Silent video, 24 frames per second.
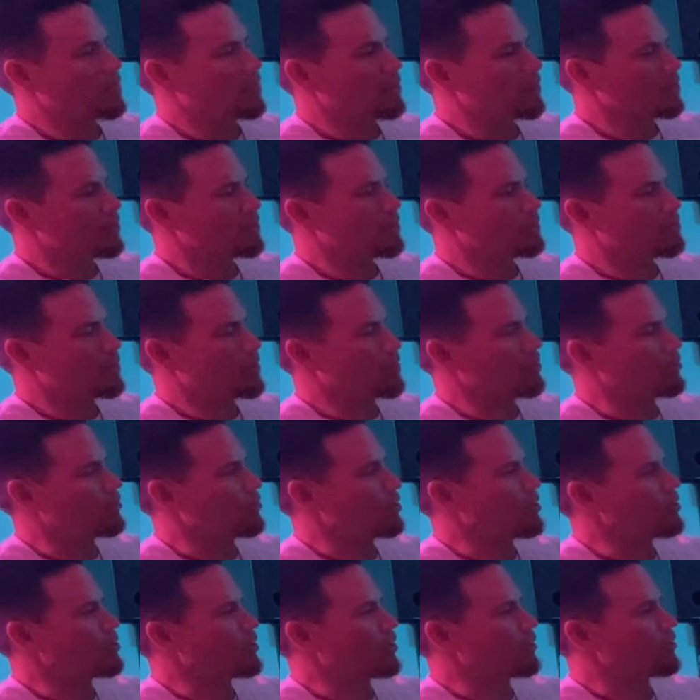Speaking of
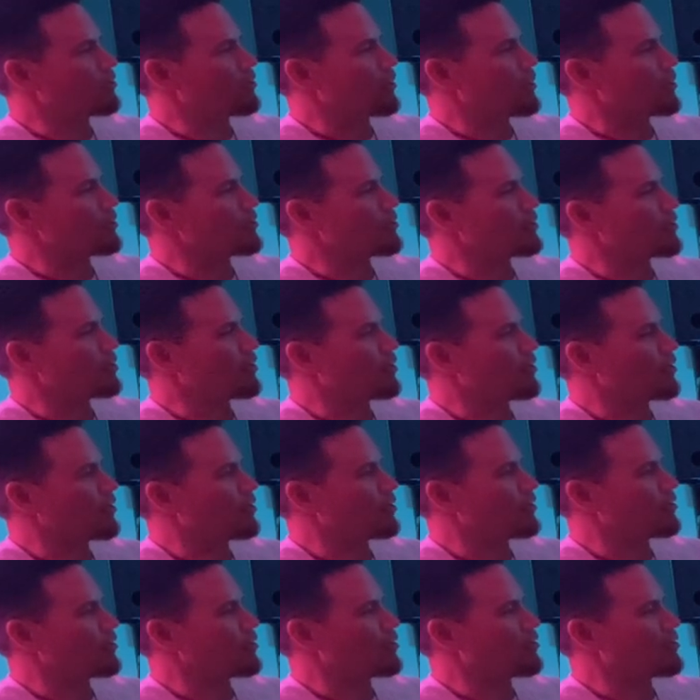Retake Fest, uh,
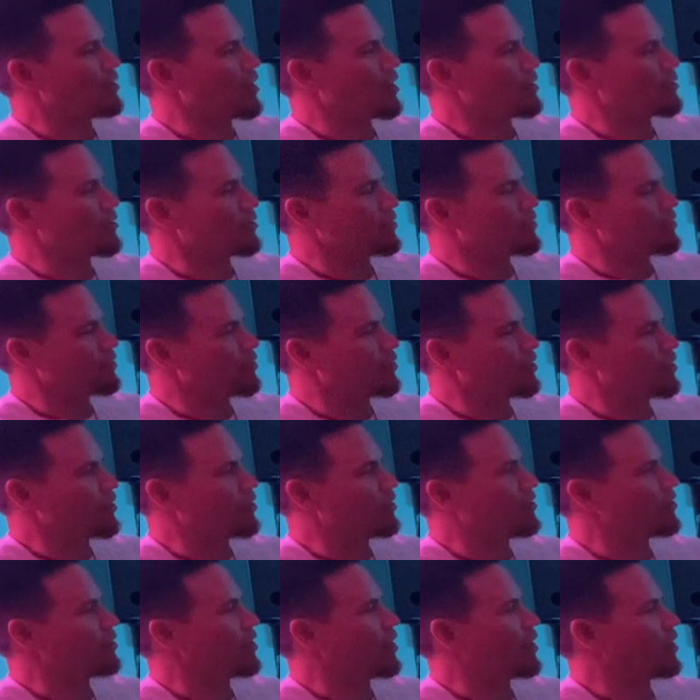the fact that you're
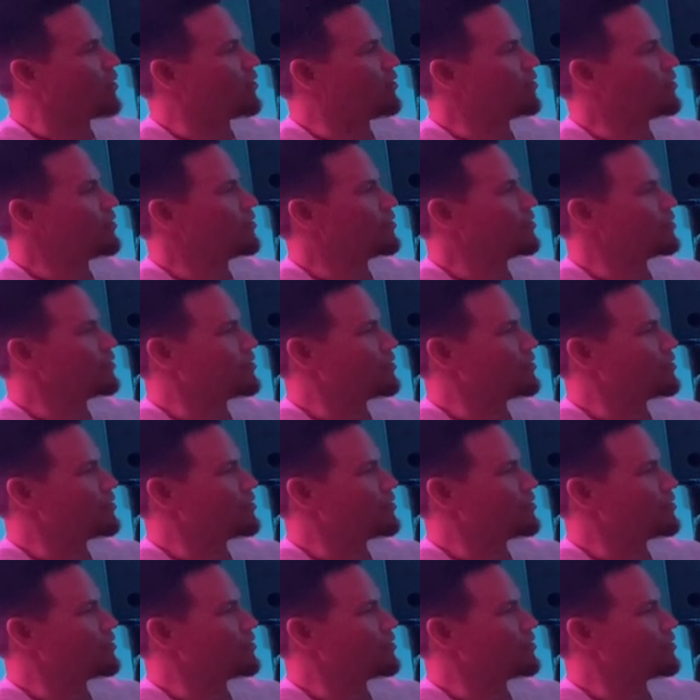here now